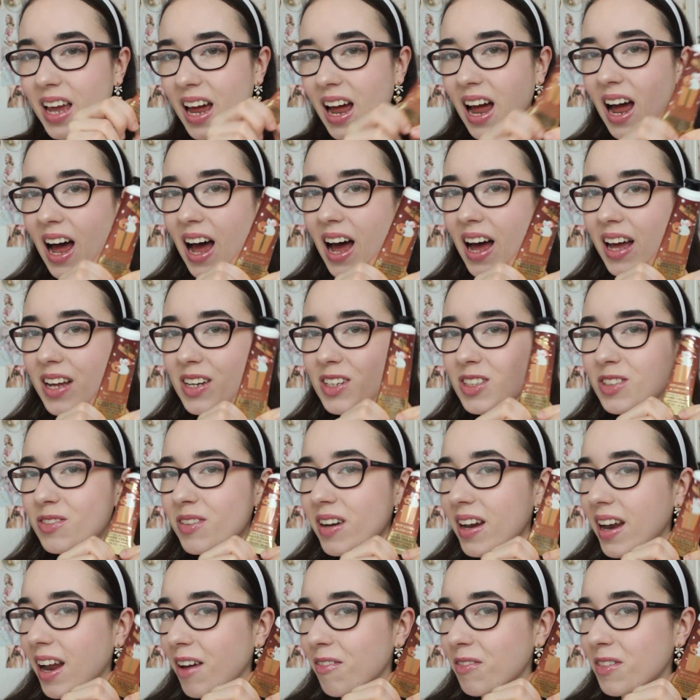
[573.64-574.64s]
I just
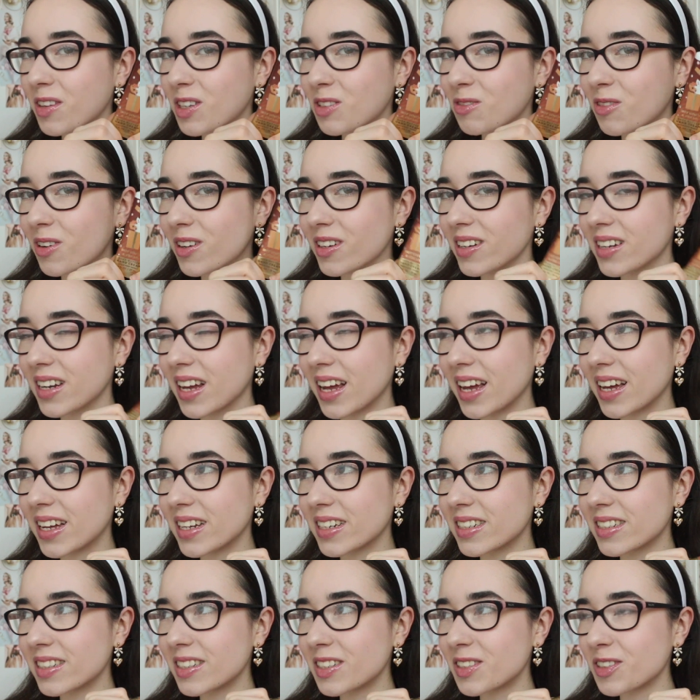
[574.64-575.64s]
really love this one,
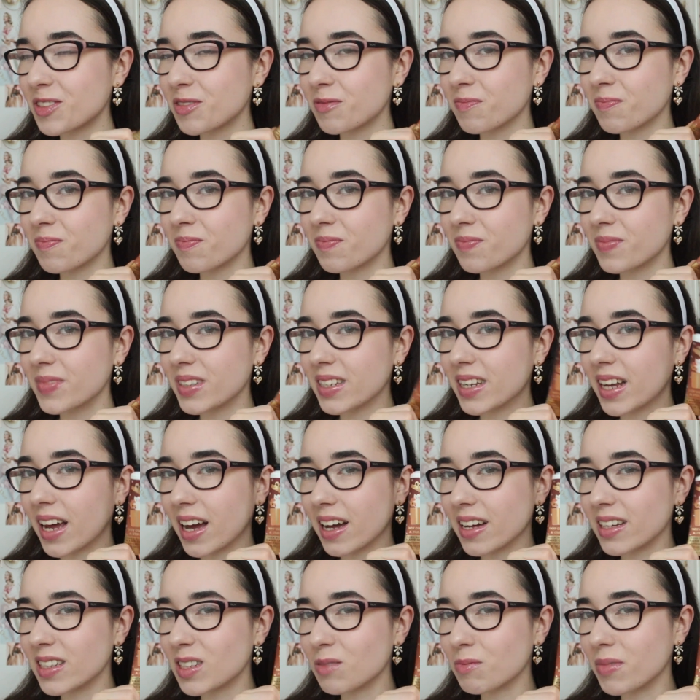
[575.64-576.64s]
and yeah,
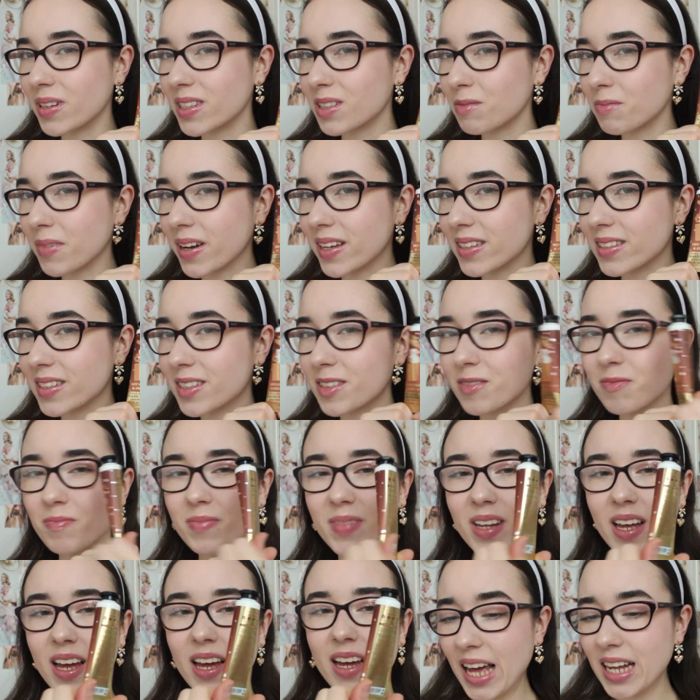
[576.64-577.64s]
it smells amazing.
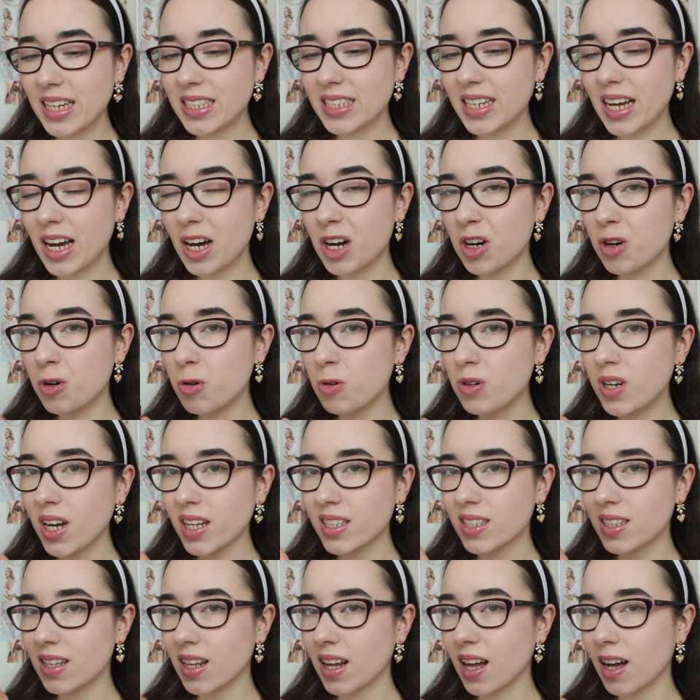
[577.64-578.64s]
And yeah, who
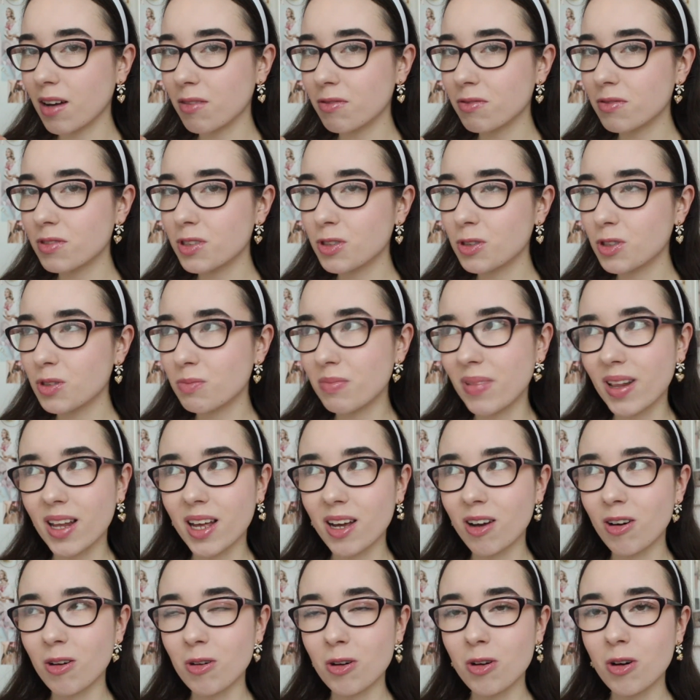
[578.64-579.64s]
doesn't love to smell
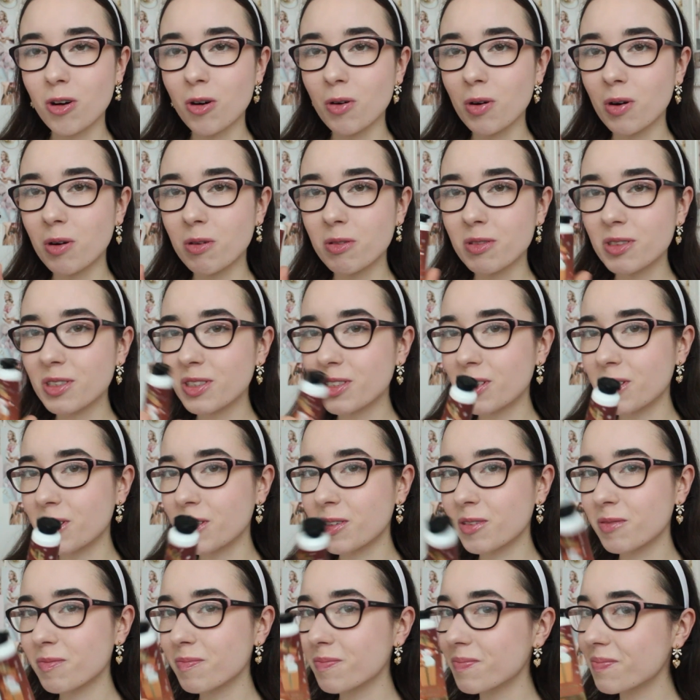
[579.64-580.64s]
like hot cocoa?
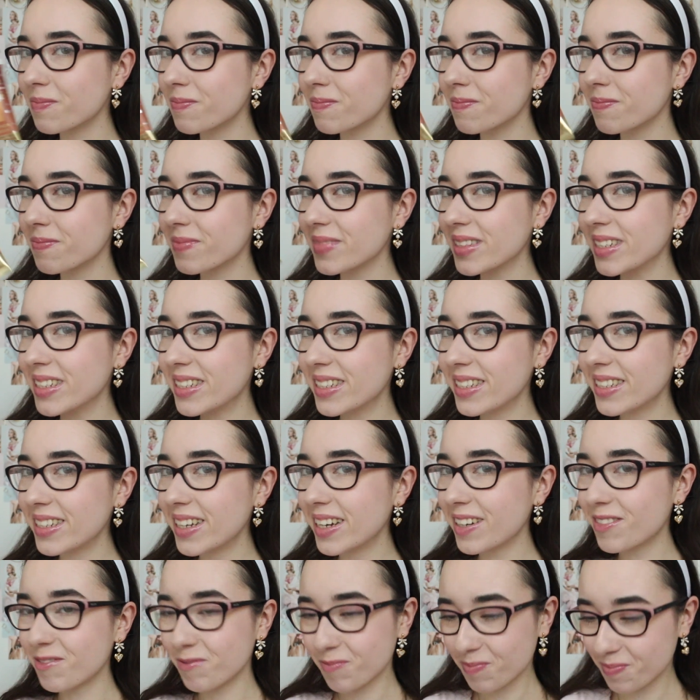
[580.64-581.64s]
So
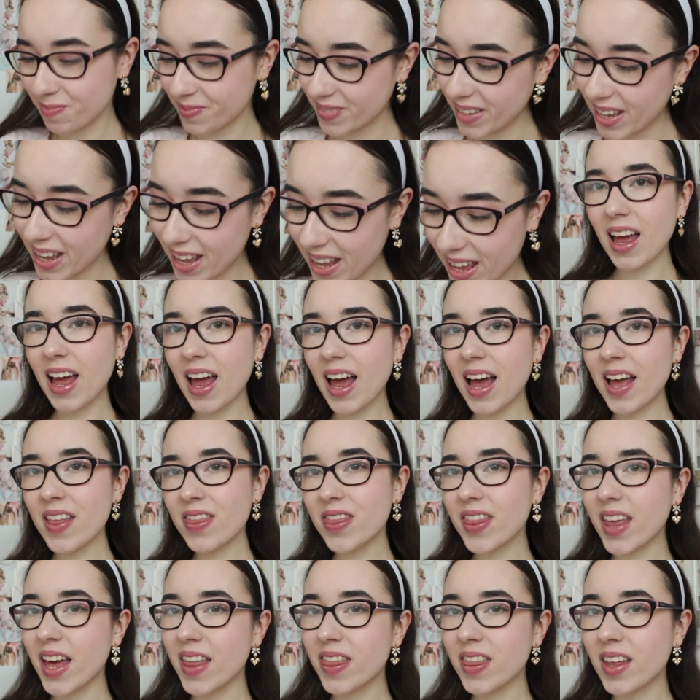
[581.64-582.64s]
yeah. And
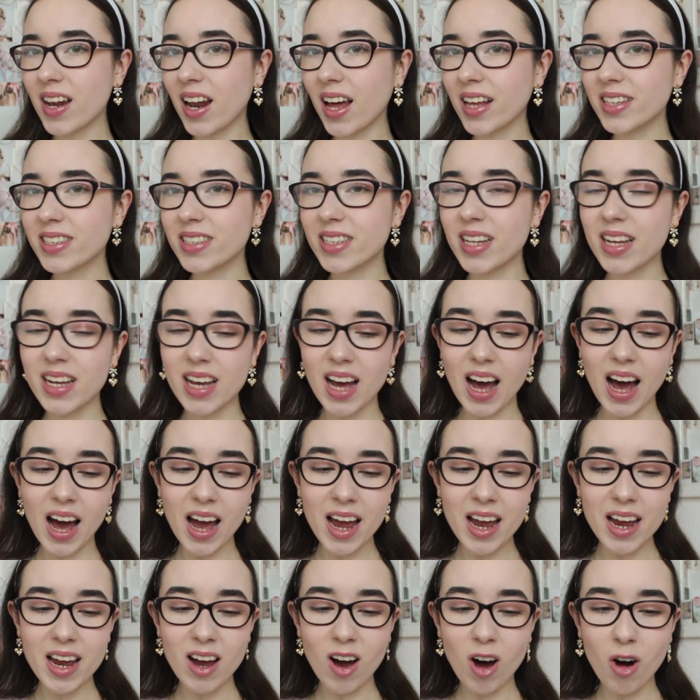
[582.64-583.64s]
then the last thing
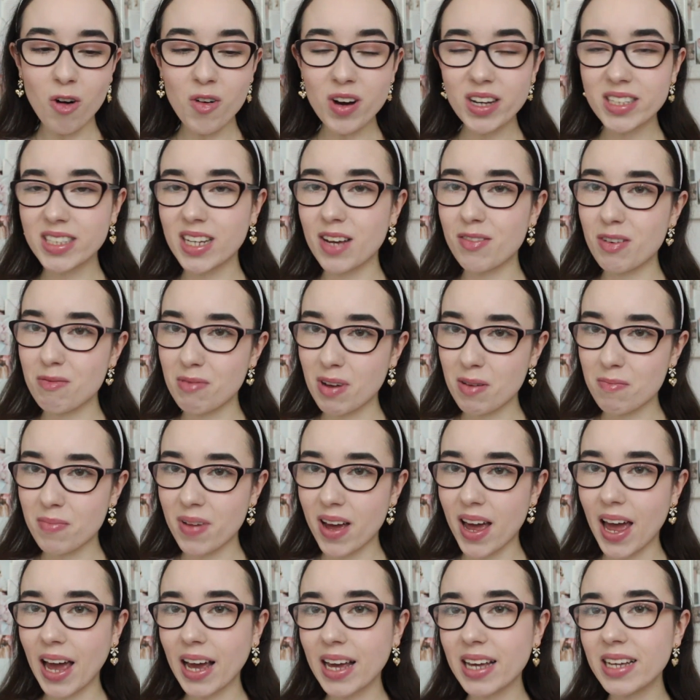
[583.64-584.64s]
I always have in my
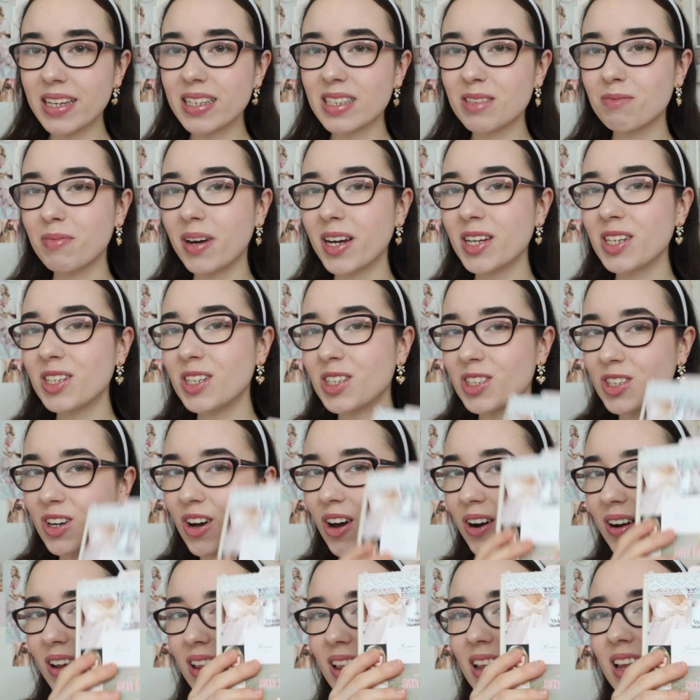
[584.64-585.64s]
bag is my
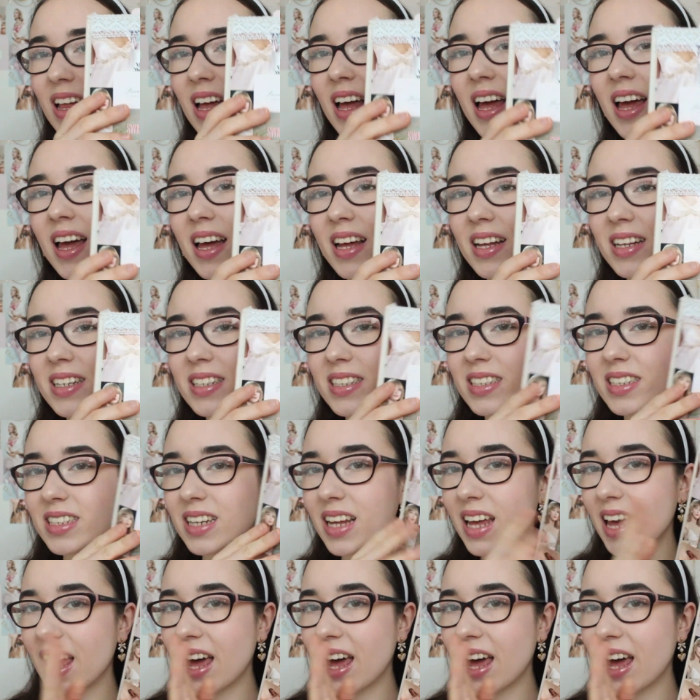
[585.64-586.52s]
journal, and